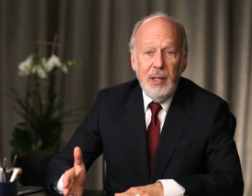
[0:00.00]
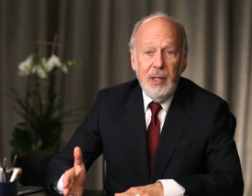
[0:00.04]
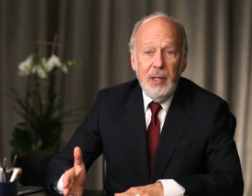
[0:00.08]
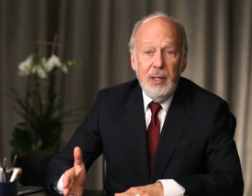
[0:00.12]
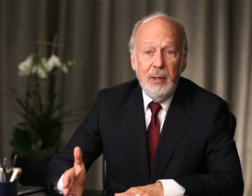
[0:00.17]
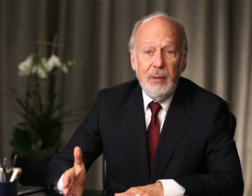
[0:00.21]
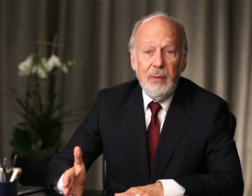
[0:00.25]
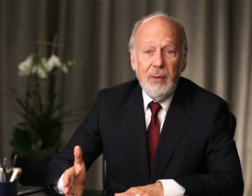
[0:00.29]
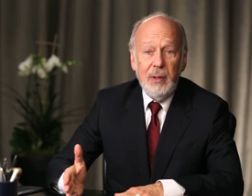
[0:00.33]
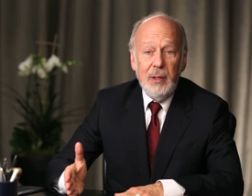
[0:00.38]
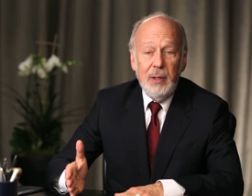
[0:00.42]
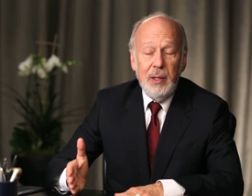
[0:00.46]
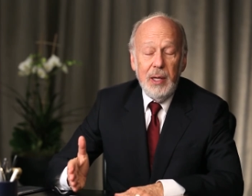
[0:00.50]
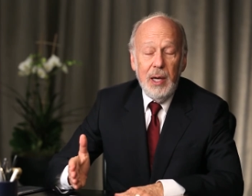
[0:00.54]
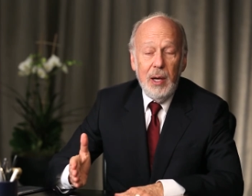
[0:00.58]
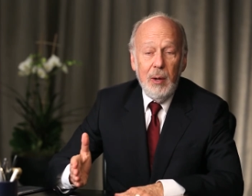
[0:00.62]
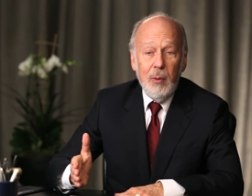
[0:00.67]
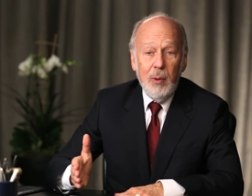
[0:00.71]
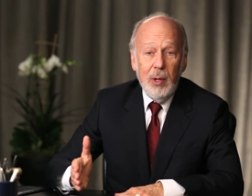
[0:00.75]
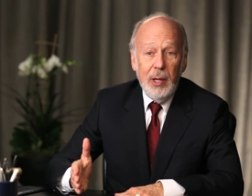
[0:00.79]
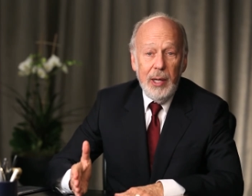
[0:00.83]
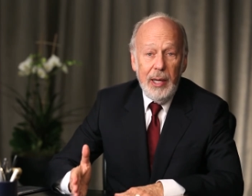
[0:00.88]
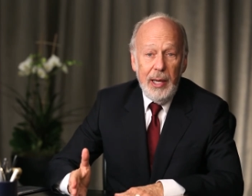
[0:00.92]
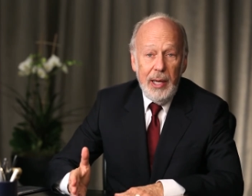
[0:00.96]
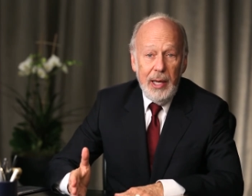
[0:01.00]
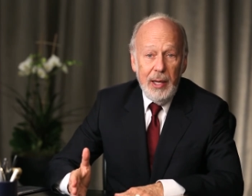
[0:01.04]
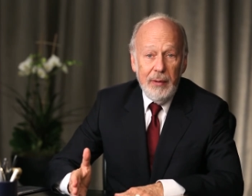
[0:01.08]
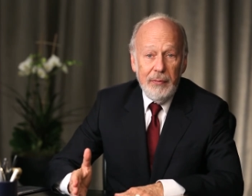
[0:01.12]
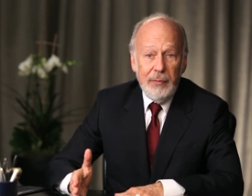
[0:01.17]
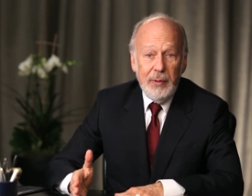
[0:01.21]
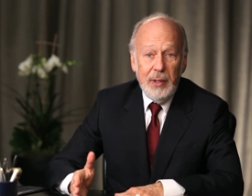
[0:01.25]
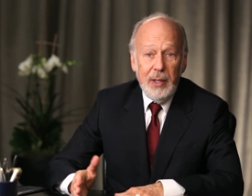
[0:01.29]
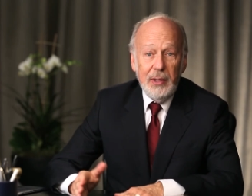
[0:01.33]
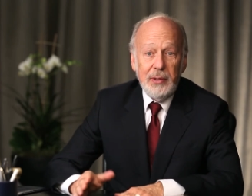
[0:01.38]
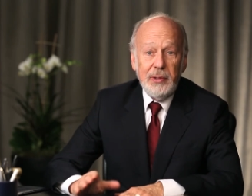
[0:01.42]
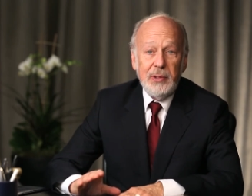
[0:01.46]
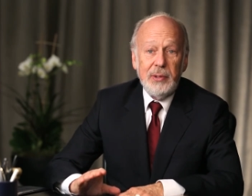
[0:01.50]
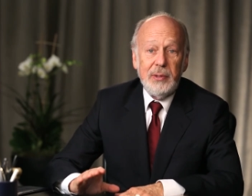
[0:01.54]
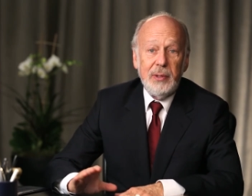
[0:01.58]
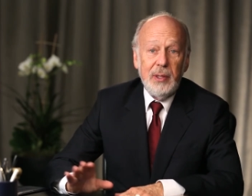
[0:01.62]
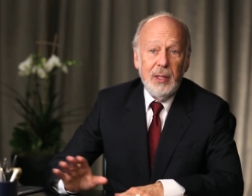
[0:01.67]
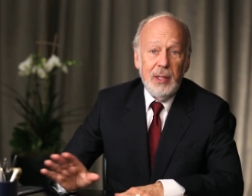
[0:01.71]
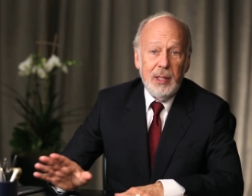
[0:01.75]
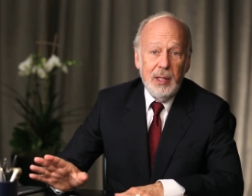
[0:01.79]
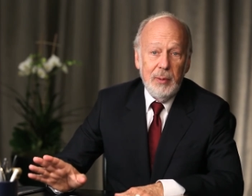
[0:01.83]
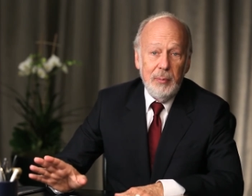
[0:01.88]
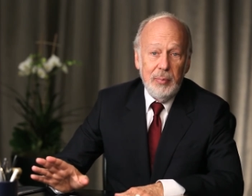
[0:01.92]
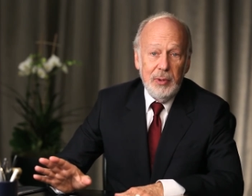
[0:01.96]
in an hour and a half, gets
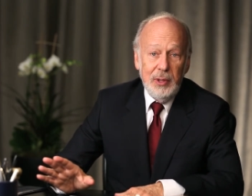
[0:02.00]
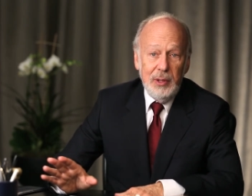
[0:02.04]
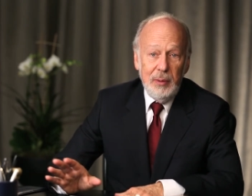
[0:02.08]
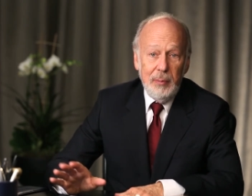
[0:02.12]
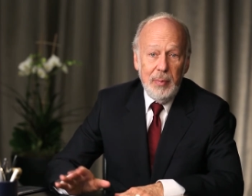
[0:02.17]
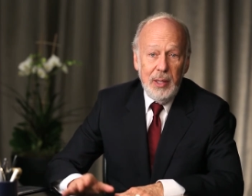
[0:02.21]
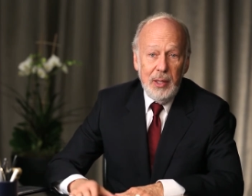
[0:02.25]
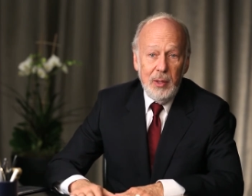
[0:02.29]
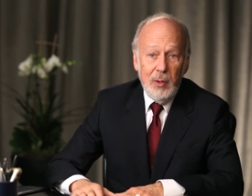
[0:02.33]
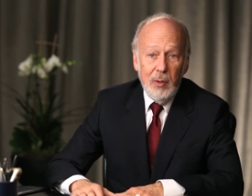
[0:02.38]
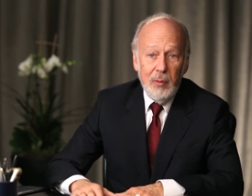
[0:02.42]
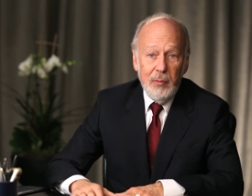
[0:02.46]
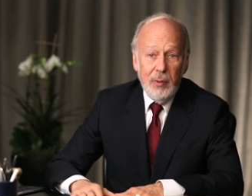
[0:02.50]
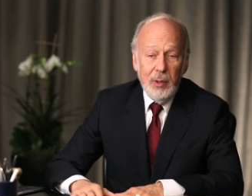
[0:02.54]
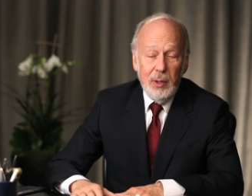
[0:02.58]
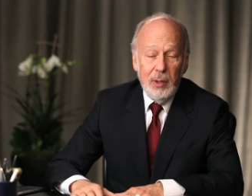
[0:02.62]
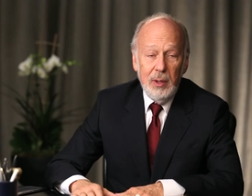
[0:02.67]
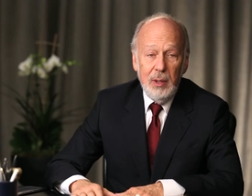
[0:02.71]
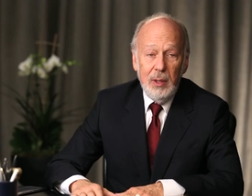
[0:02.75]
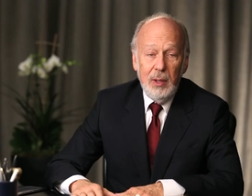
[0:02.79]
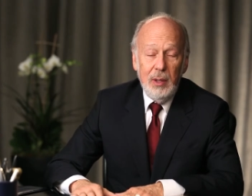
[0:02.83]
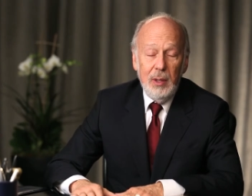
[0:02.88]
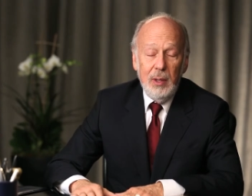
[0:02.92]
a complete makeover